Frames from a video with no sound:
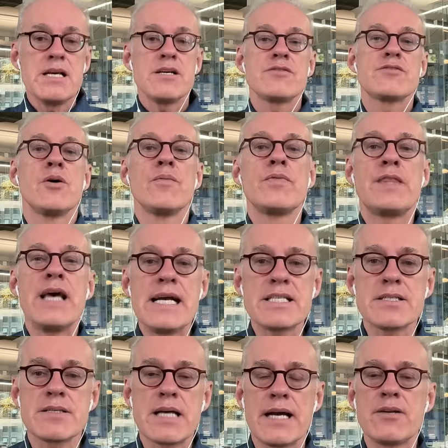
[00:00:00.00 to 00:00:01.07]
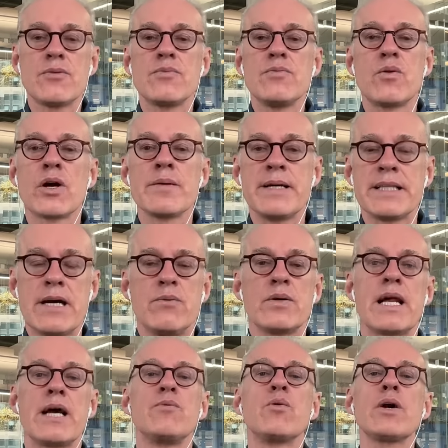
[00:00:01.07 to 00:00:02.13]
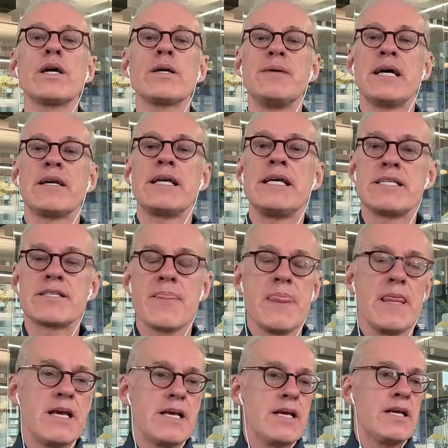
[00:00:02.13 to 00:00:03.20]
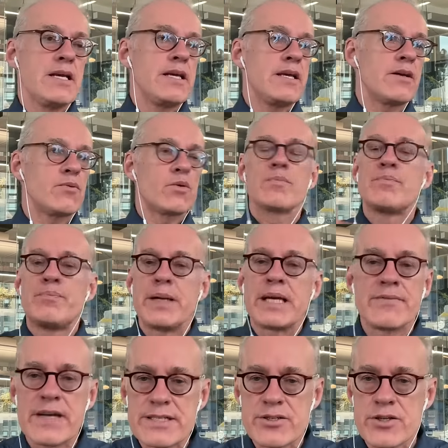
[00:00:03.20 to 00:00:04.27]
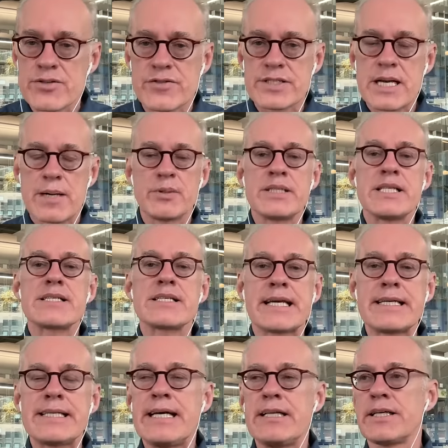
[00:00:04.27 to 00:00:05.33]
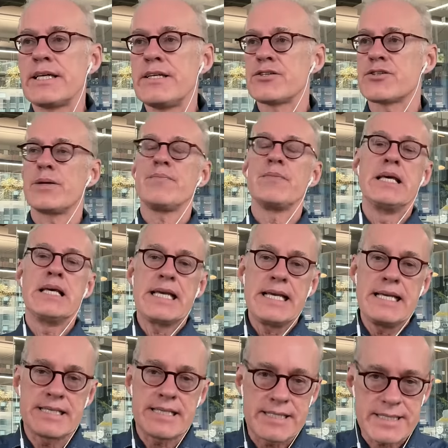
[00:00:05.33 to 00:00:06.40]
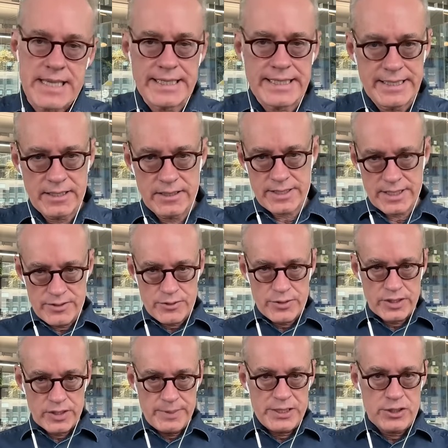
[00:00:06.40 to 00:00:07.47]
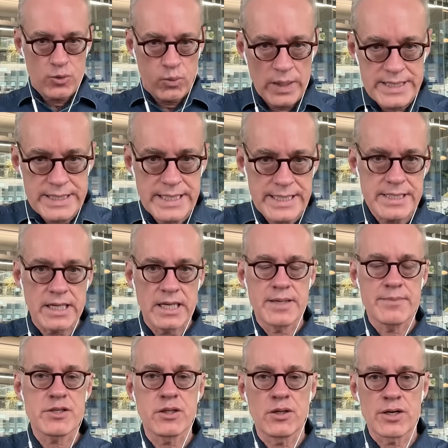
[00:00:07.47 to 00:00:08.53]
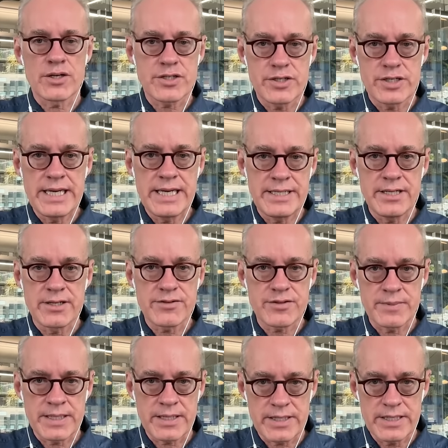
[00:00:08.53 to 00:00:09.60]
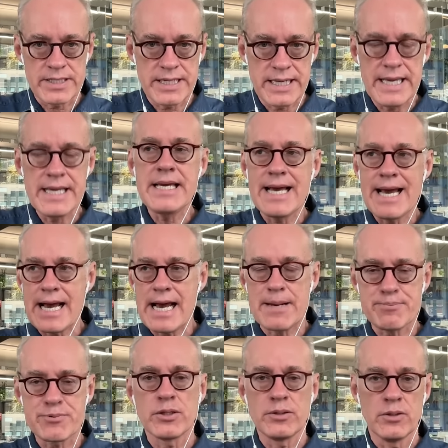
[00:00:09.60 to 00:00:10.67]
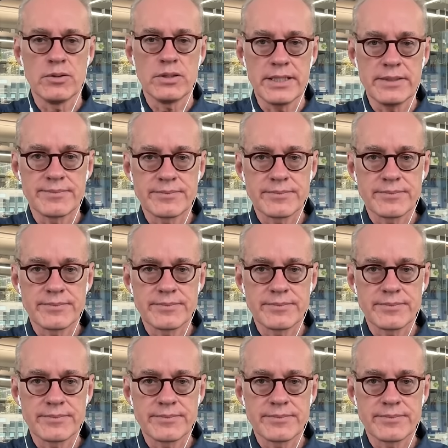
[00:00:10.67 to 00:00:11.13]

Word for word: So that's I don't worry about that. What I worry about is you know, we're big investors, for example, in the psychedelic industry. Is the psychedelic industry going to be 20 times larger 10 years from now than today? Absolutely.